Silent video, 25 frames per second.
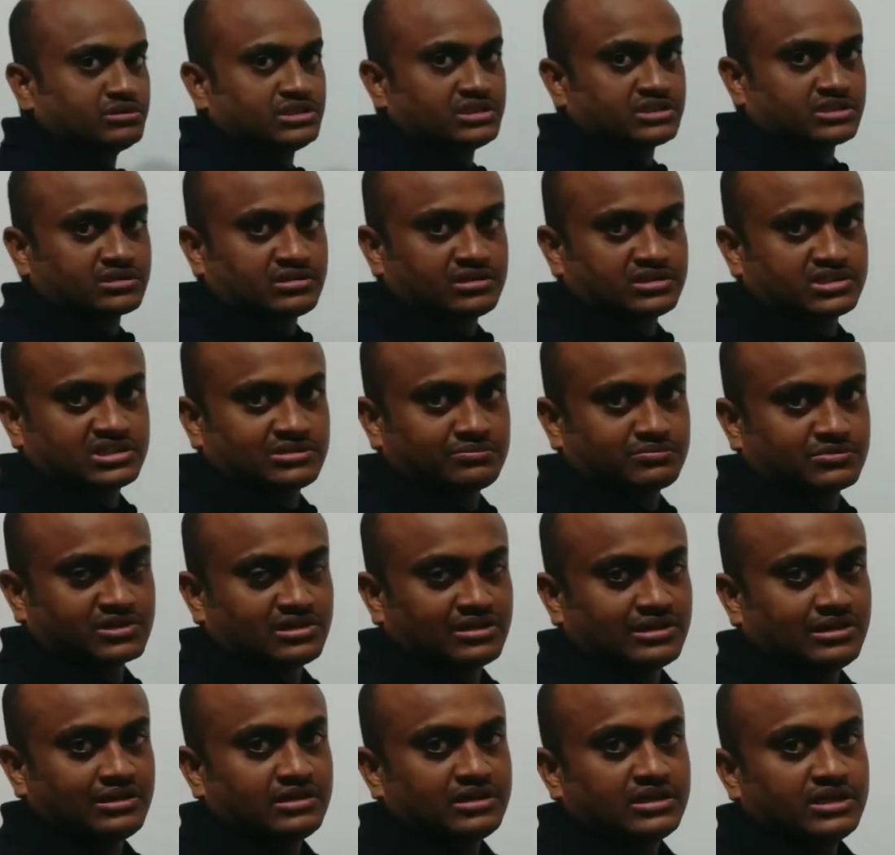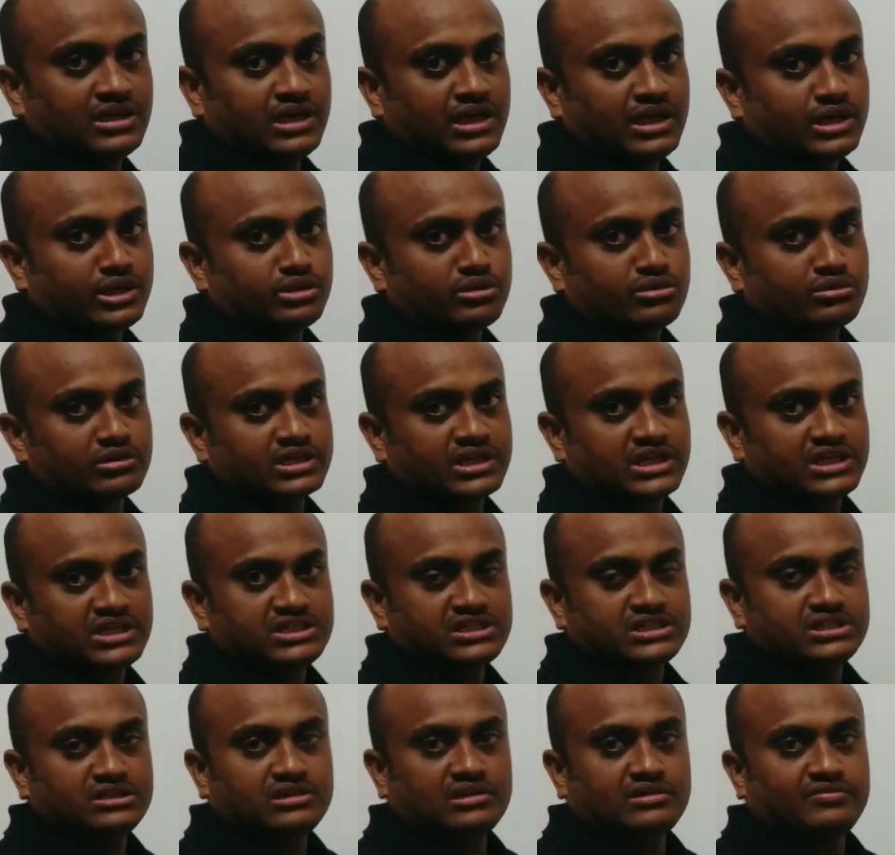you this concept called
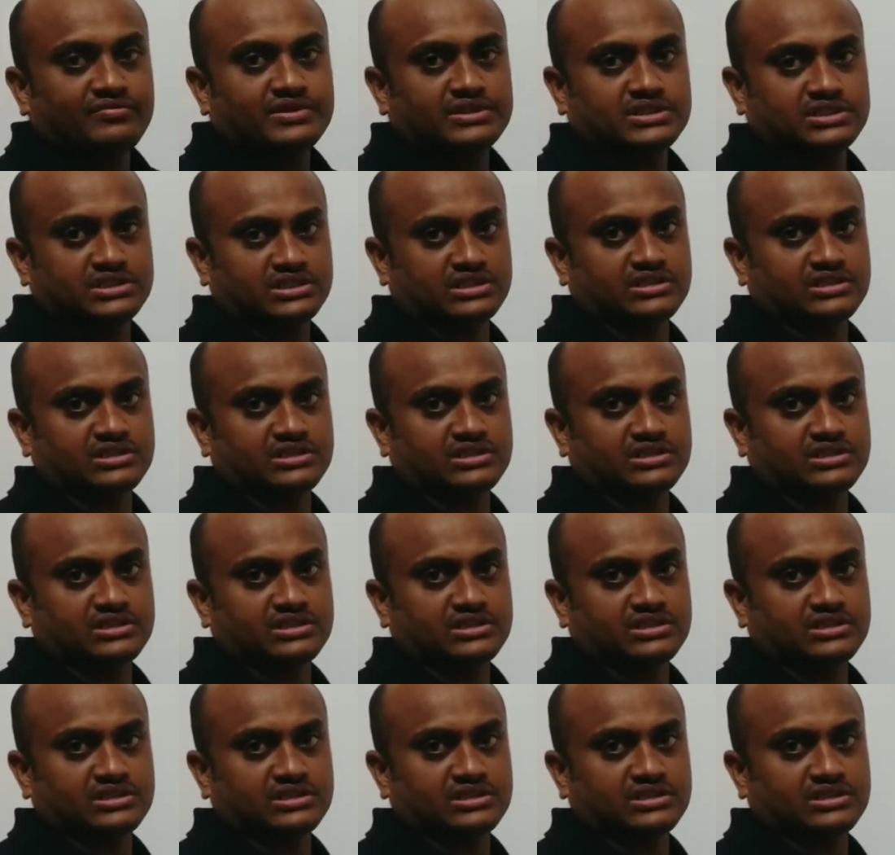notation of a